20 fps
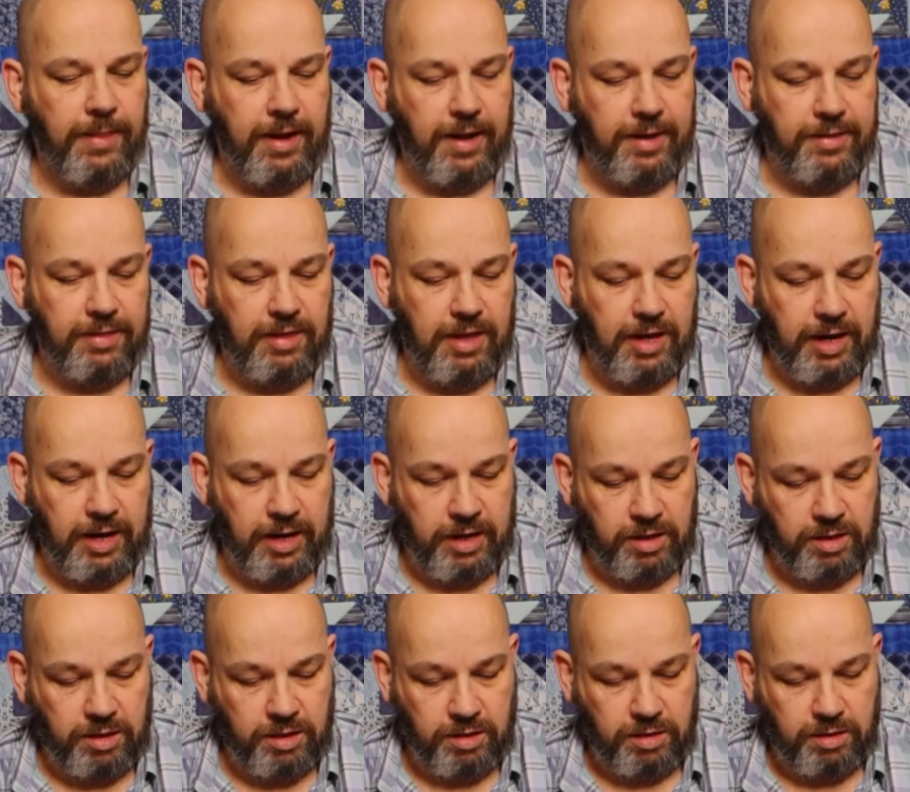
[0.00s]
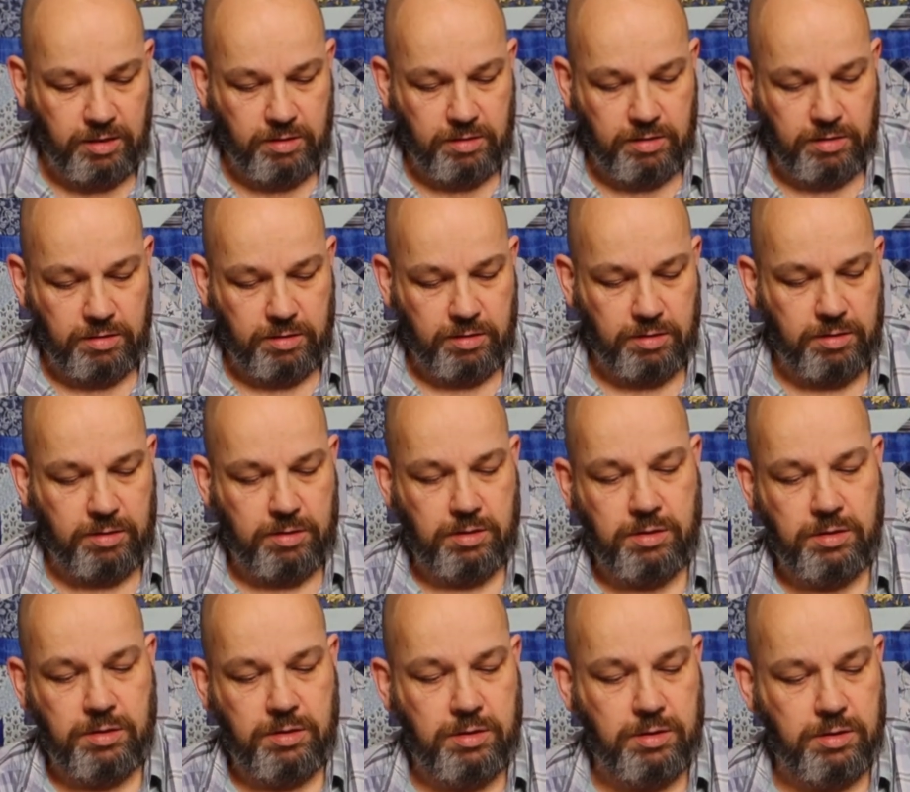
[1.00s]
and then
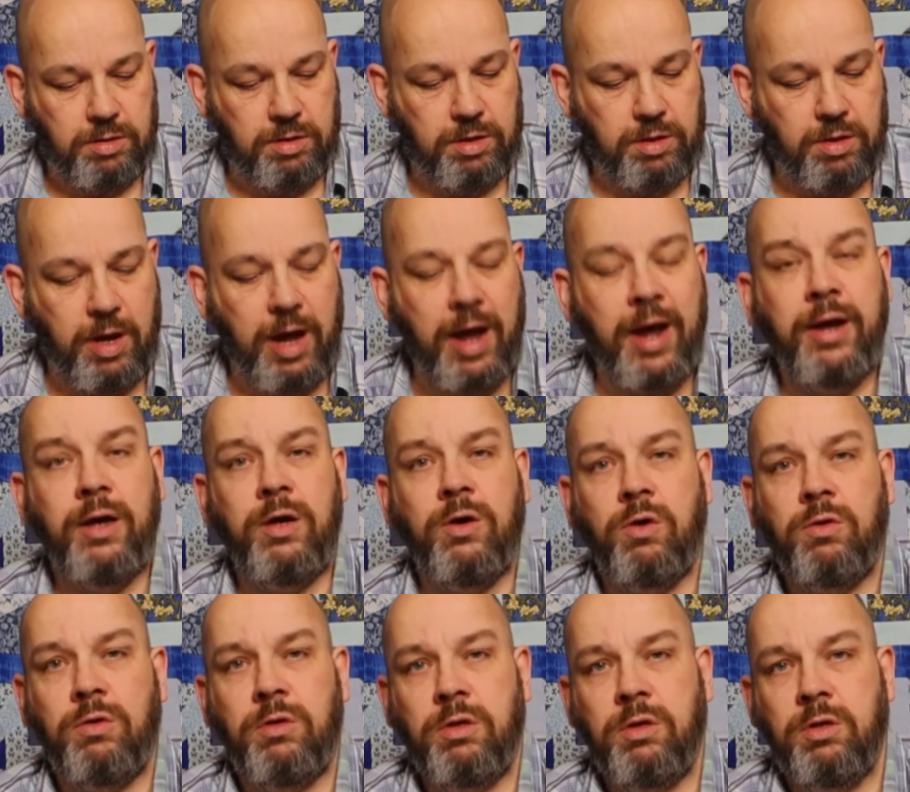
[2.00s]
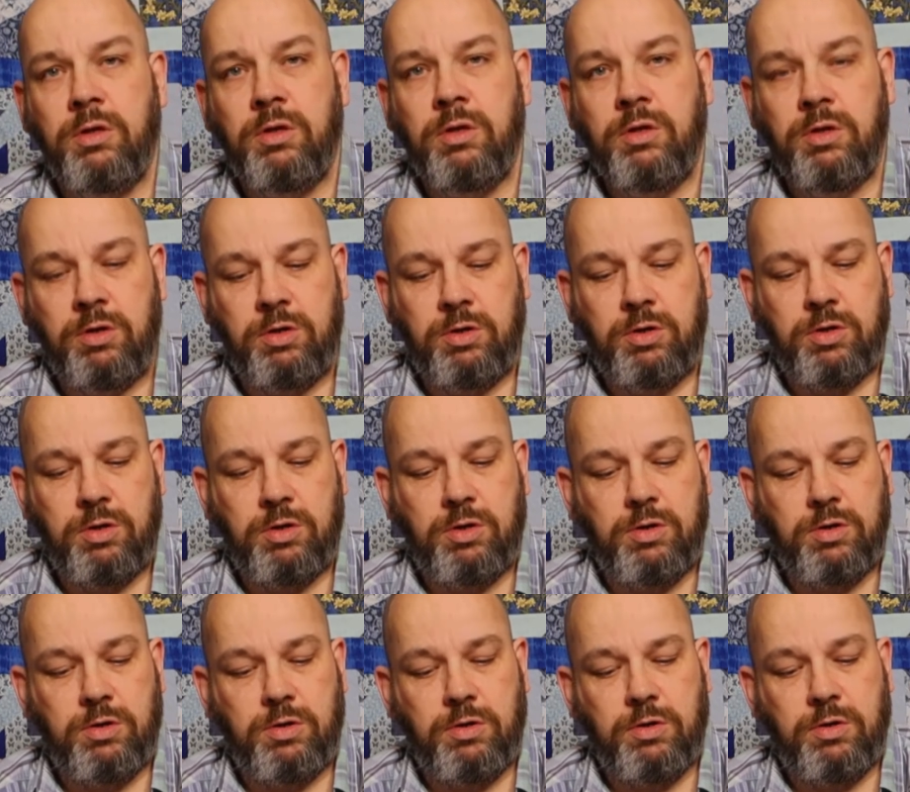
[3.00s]
you iron on
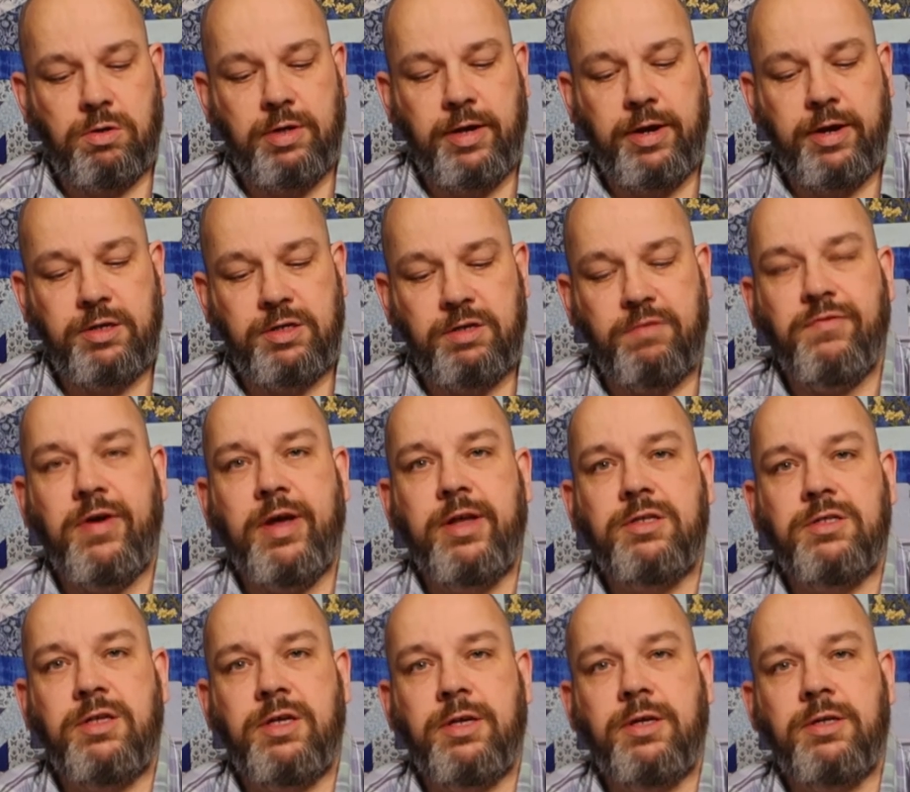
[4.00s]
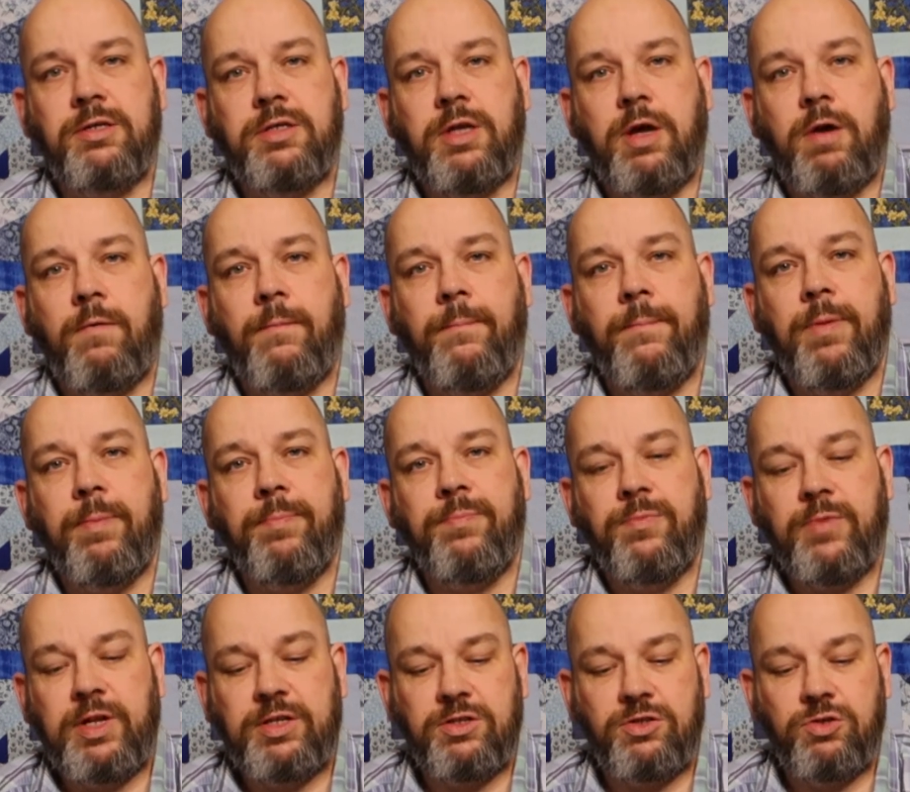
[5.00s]
the interfacing. So
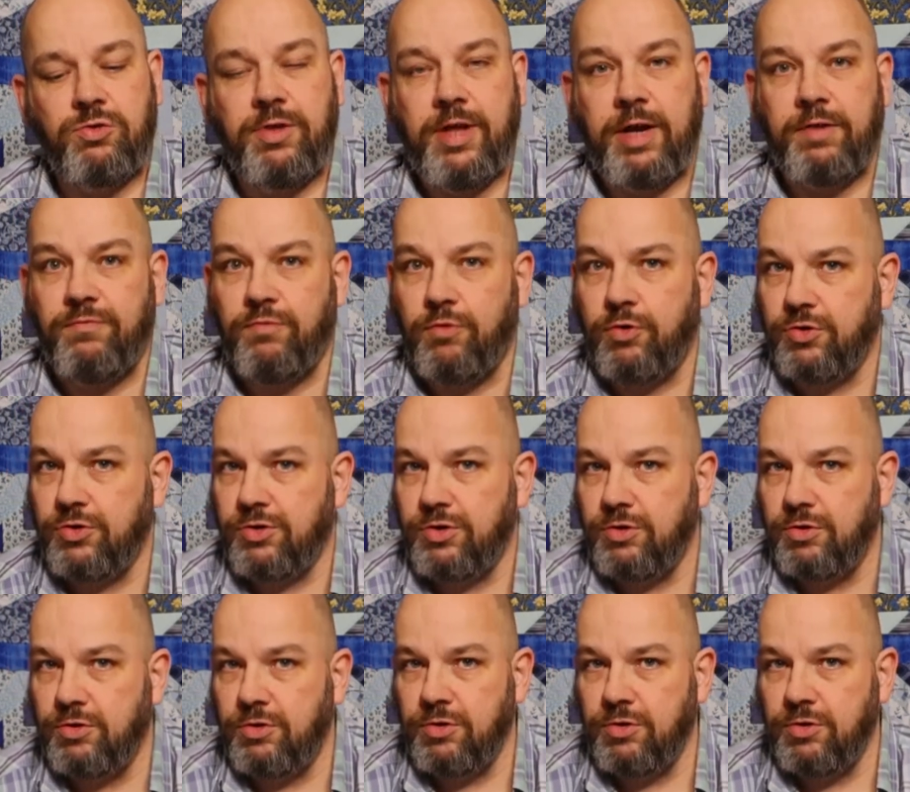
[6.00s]
let's do that first.